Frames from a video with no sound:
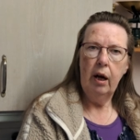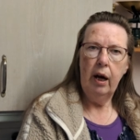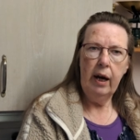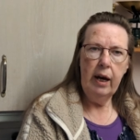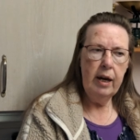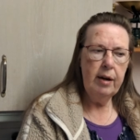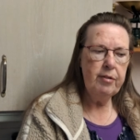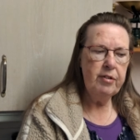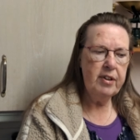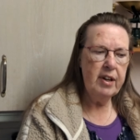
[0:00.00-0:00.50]
I
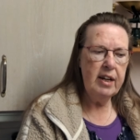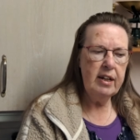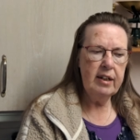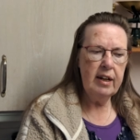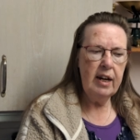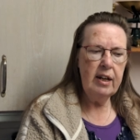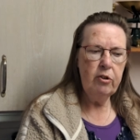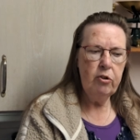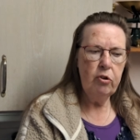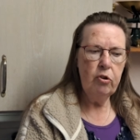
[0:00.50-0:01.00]
have said
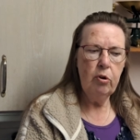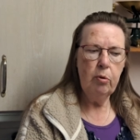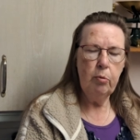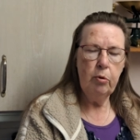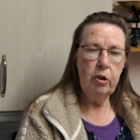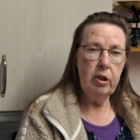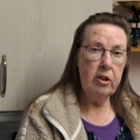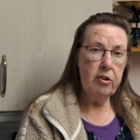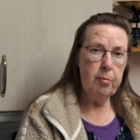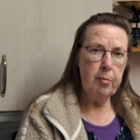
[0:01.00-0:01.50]
I do not
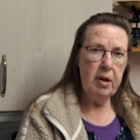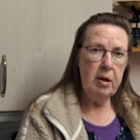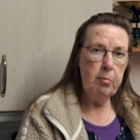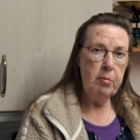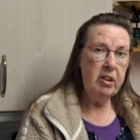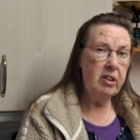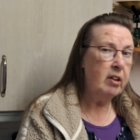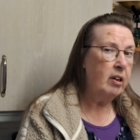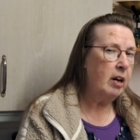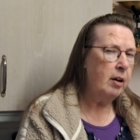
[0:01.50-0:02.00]
want a smart
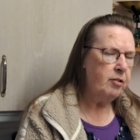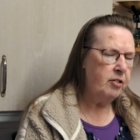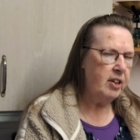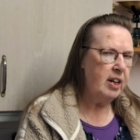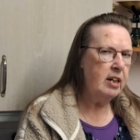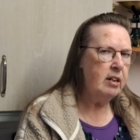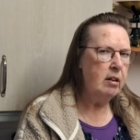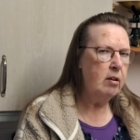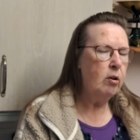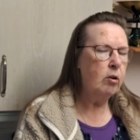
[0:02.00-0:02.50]
meter. I've
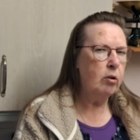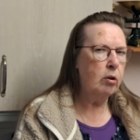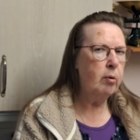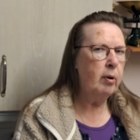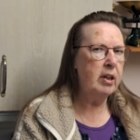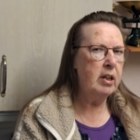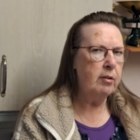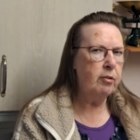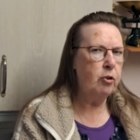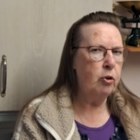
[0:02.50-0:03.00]
said it on
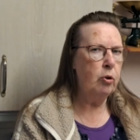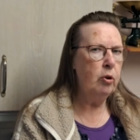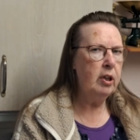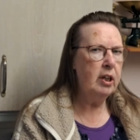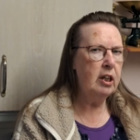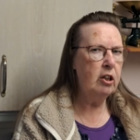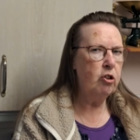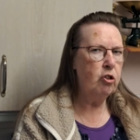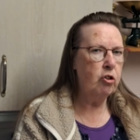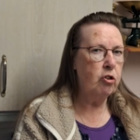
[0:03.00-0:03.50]
quite a few
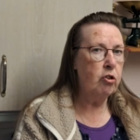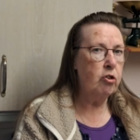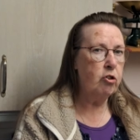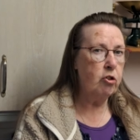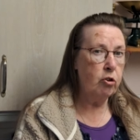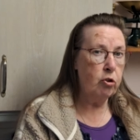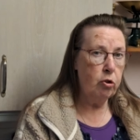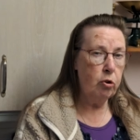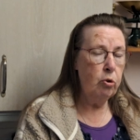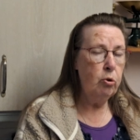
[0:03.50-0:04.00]

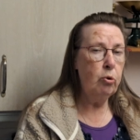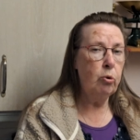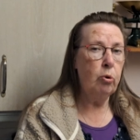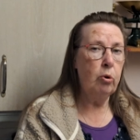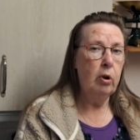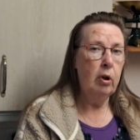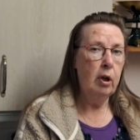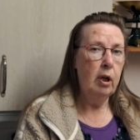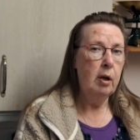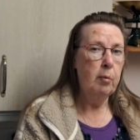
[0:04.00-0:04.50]
occasions to
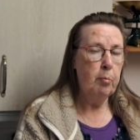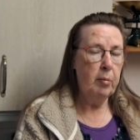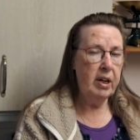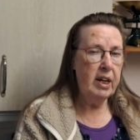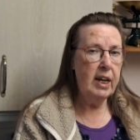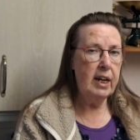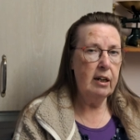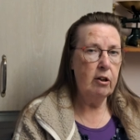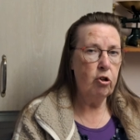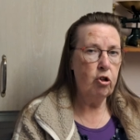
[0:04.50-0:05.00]
my
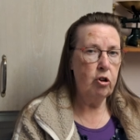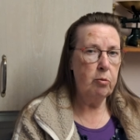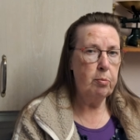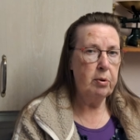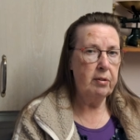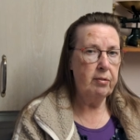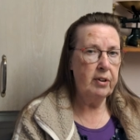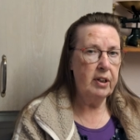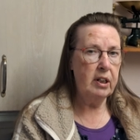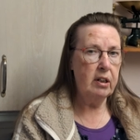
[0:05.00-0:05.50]
energy
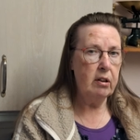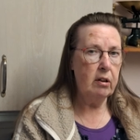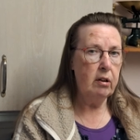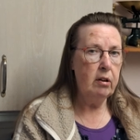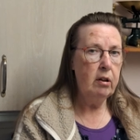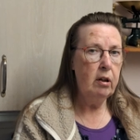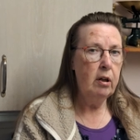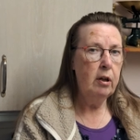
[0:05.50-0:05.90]
provider.